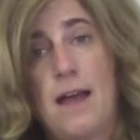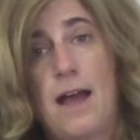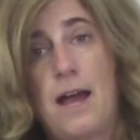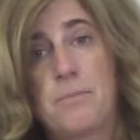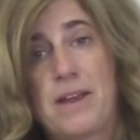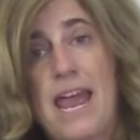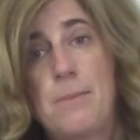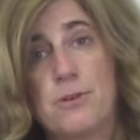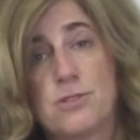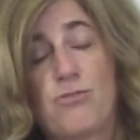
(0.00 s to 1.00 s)
uh,
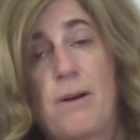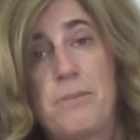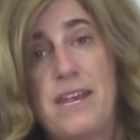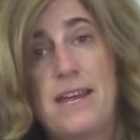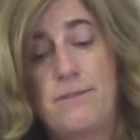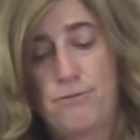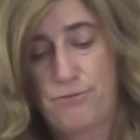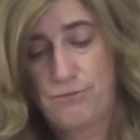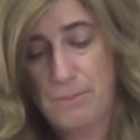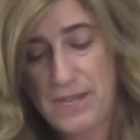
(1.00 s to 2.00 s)
cables from the, in,
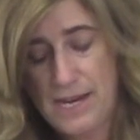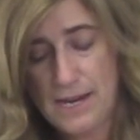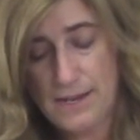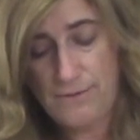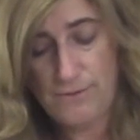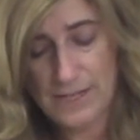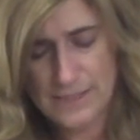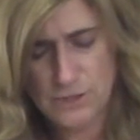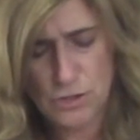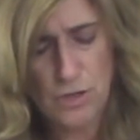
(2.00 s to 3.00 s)
from the
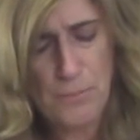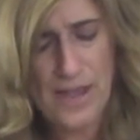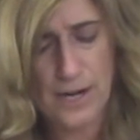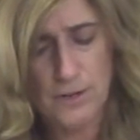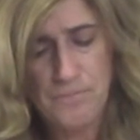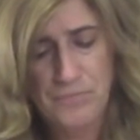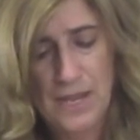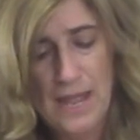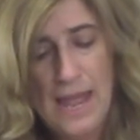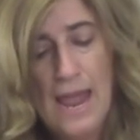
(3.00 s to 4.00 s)
uh, solar panel,
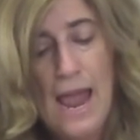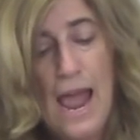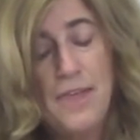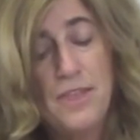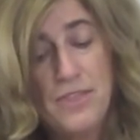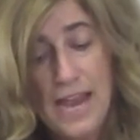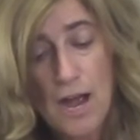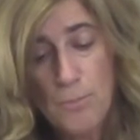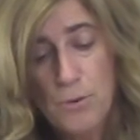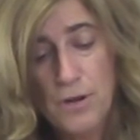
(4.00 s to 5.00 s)
and then the
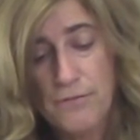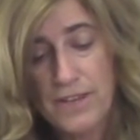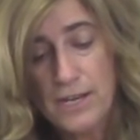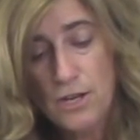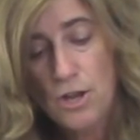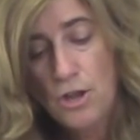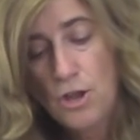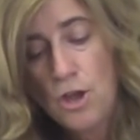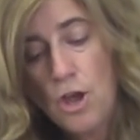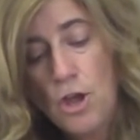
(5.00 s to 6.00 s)
output of it,
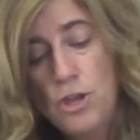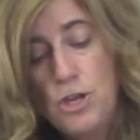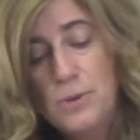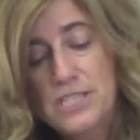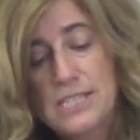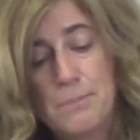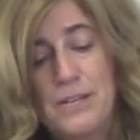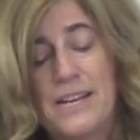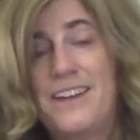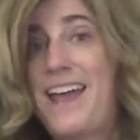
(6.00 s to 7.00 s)
you would simply
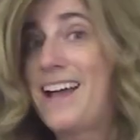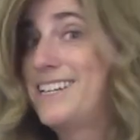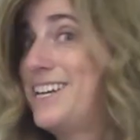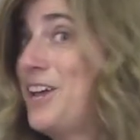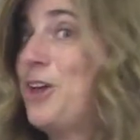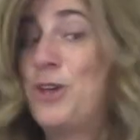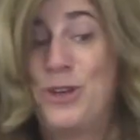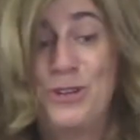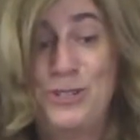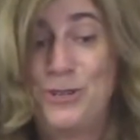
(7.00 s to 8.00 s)
connect
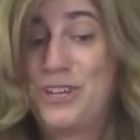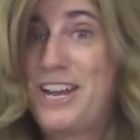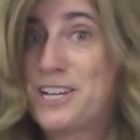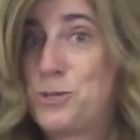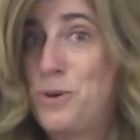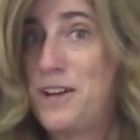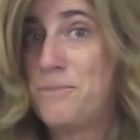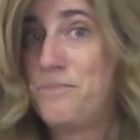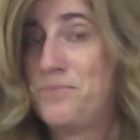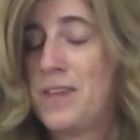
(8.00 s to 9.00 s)
to the next one.
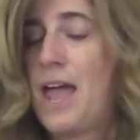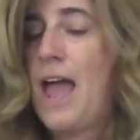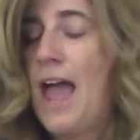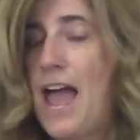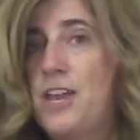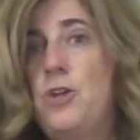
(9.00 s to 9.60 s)
And